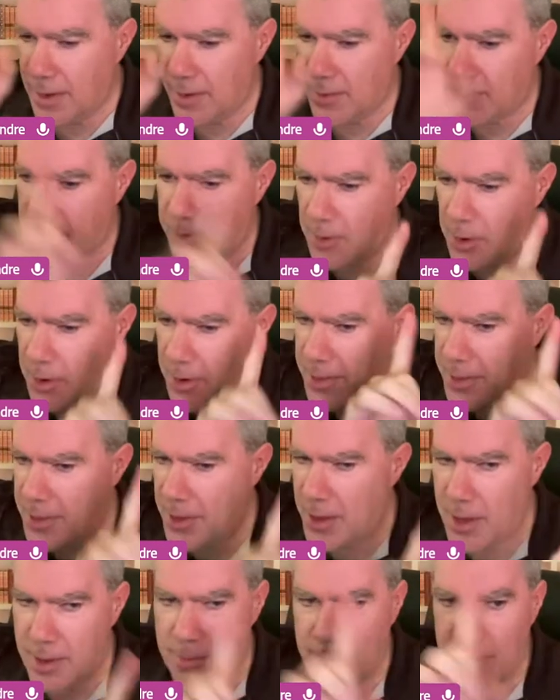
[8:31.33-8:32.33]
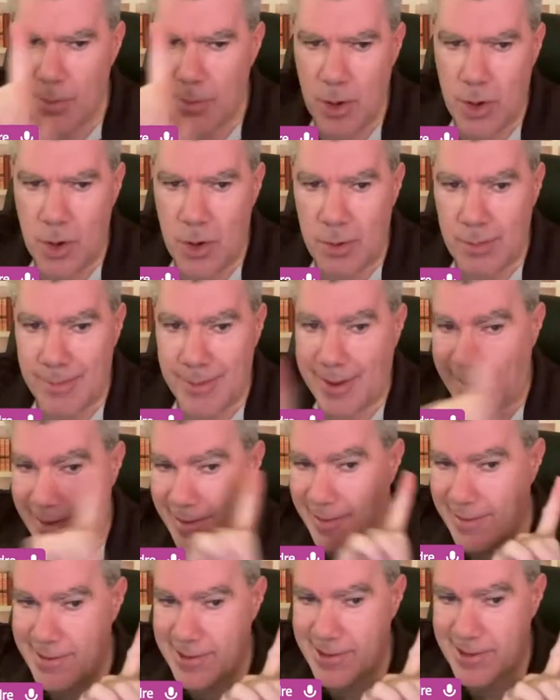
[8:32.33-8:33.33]
For the
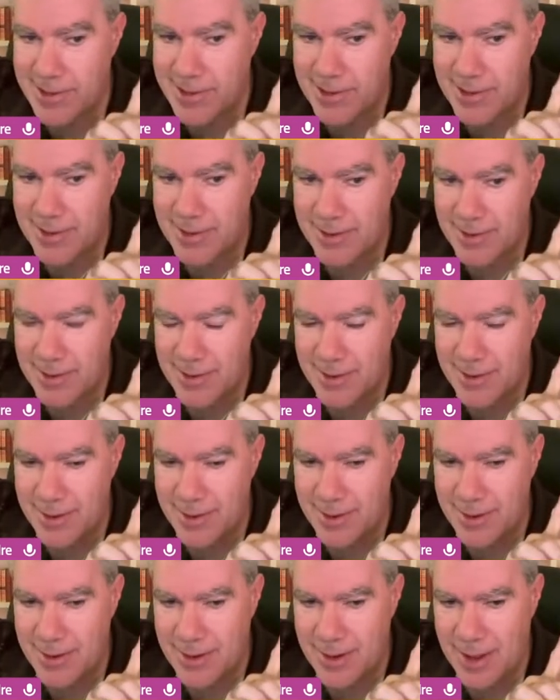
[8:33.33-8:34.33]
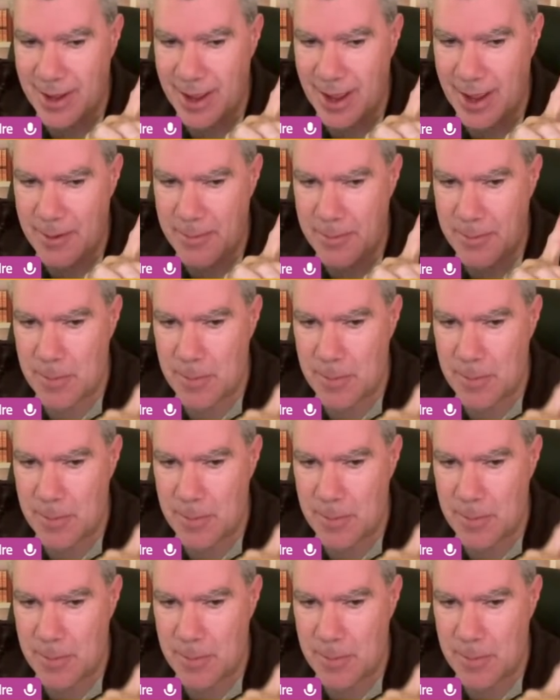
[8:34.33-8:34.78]
moment, okay,